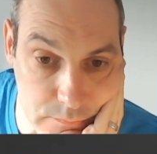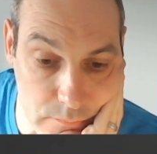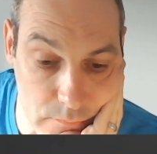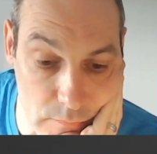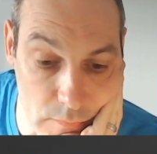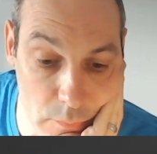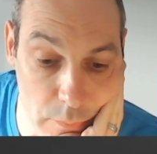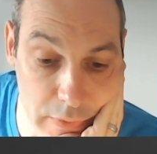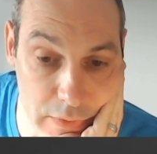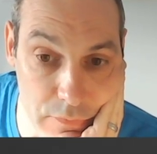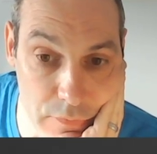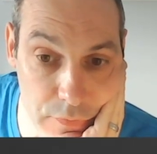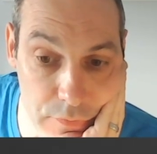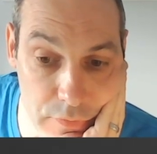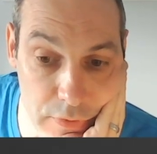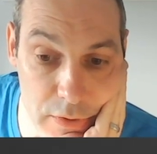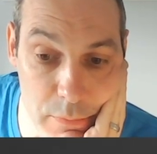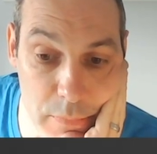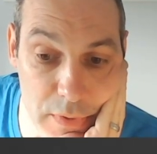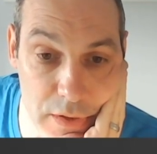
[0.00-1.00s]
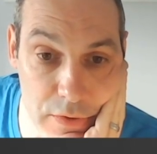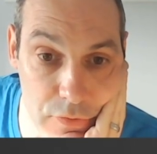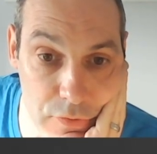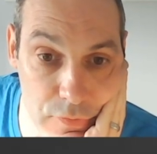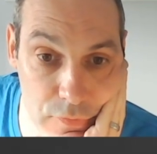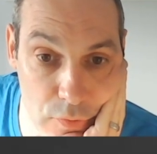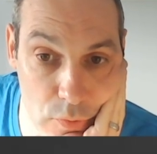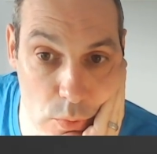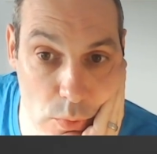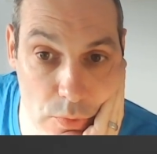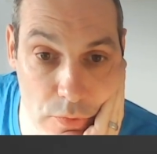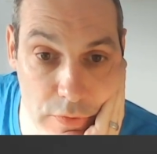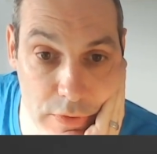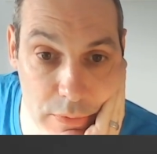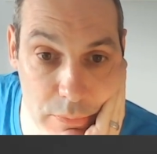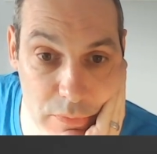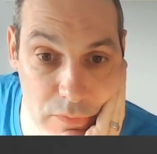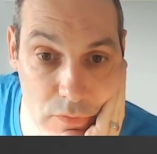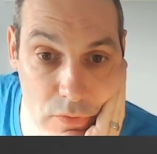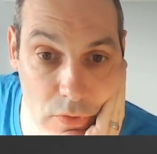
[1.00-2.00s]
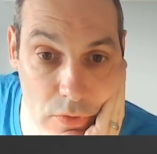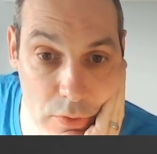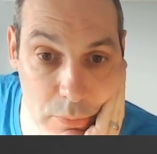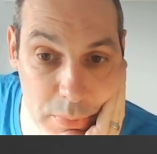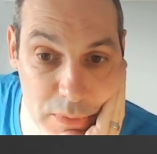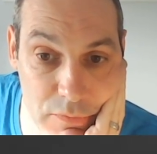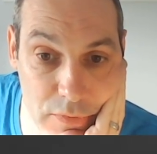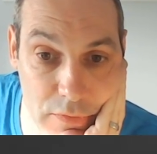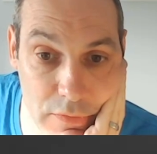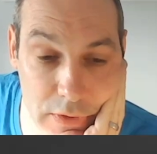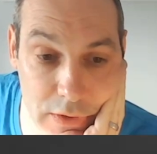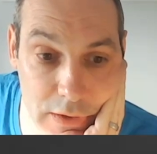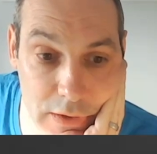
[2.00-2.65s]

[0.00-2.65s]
We have 3 minutes 40. We've got to be very